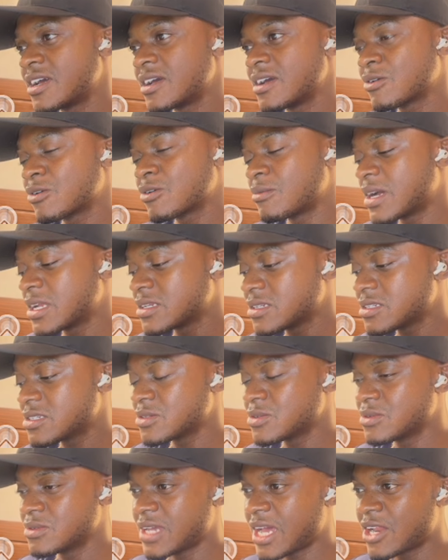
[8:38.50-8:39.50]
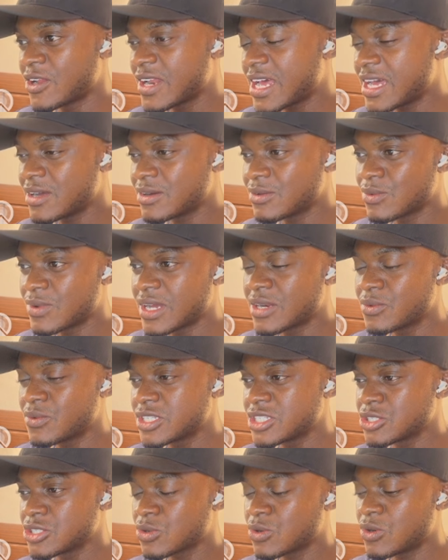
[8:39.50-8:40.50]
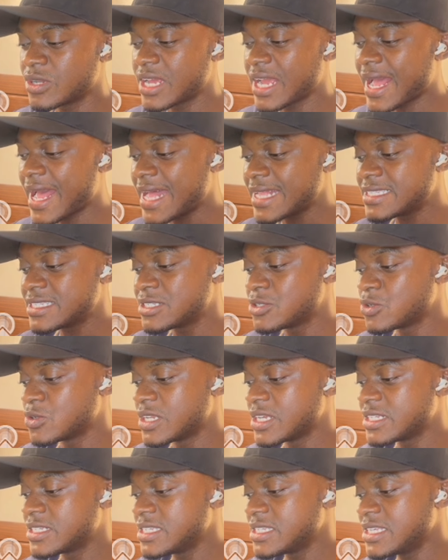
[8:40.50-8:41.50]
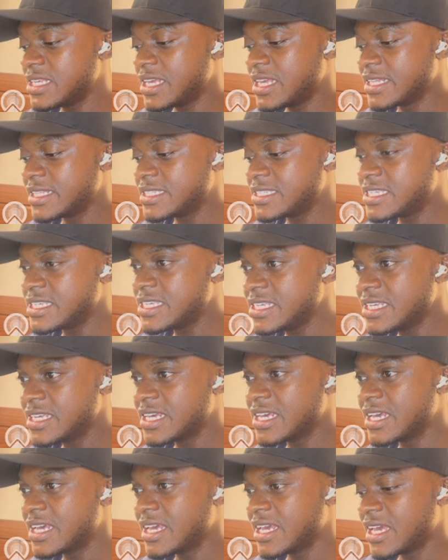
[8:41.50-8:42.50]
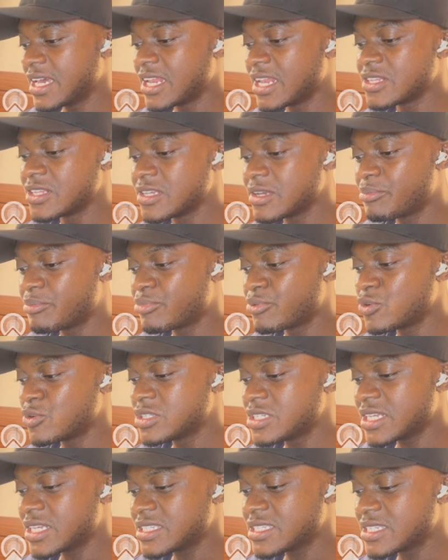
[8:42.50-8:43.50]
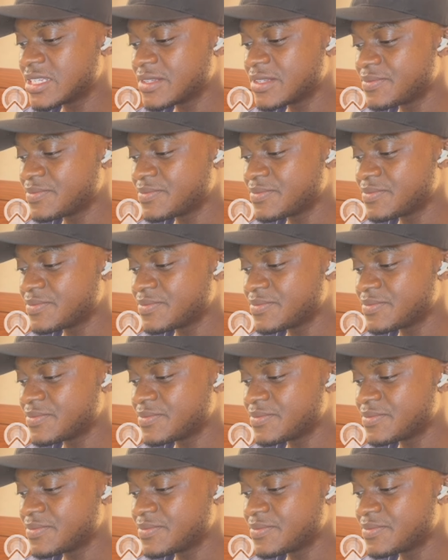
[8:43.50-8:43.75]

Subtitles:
command, another one, which is called a cat. So the CAT, and then the project